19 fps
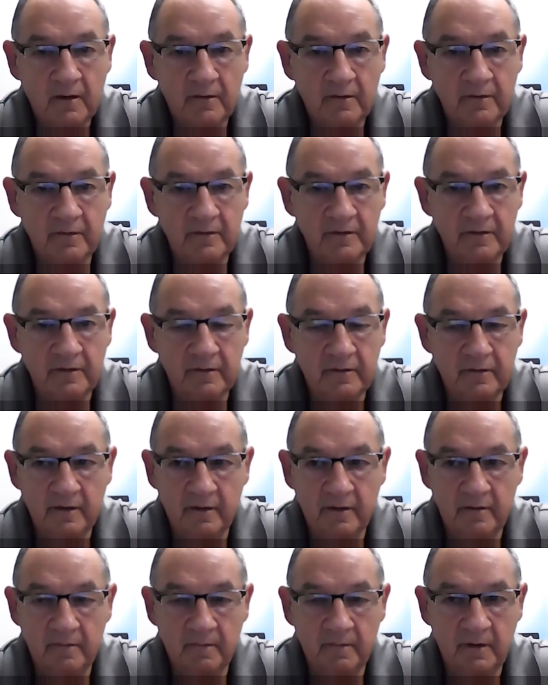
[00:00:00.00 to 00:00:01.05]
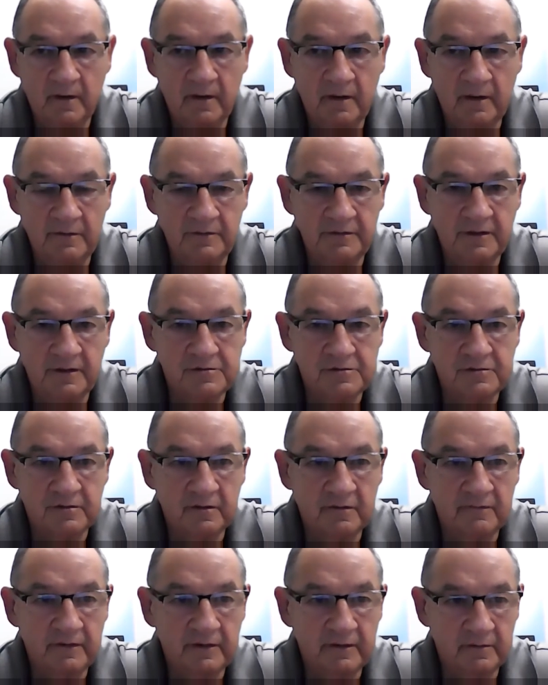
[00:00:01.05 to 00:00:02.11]
the intentional
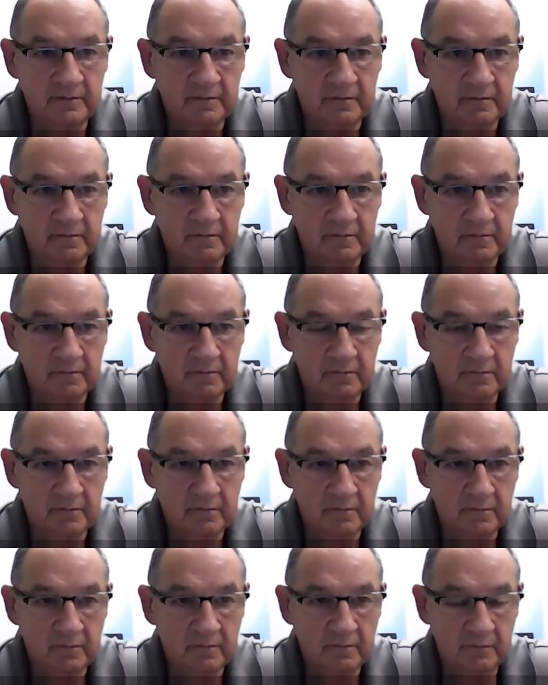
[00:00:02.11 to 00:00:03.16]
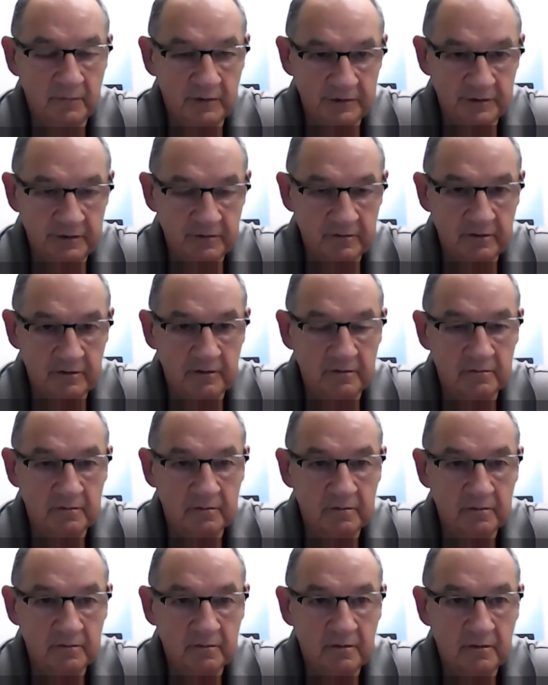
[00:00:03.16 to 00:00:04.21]
living material
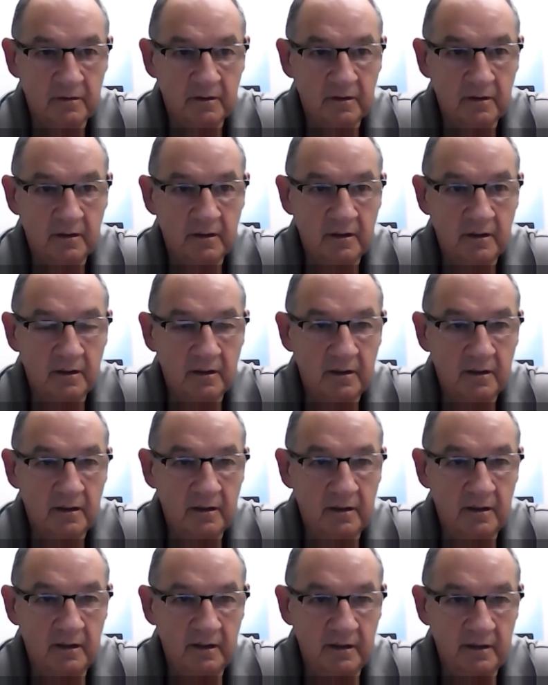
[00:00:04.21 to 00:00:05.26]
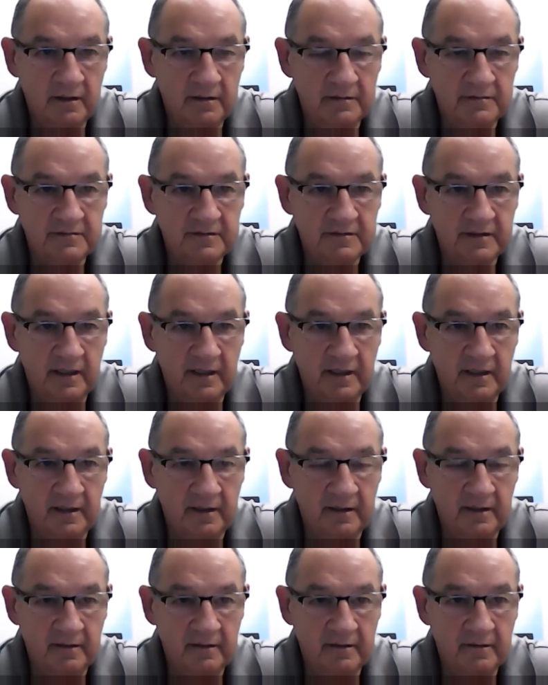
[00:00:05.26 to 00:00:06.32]
is
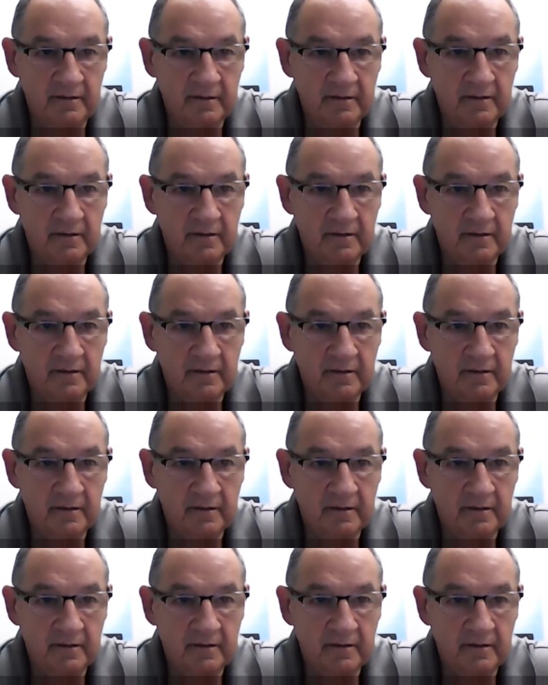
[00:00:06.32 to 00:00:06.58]
a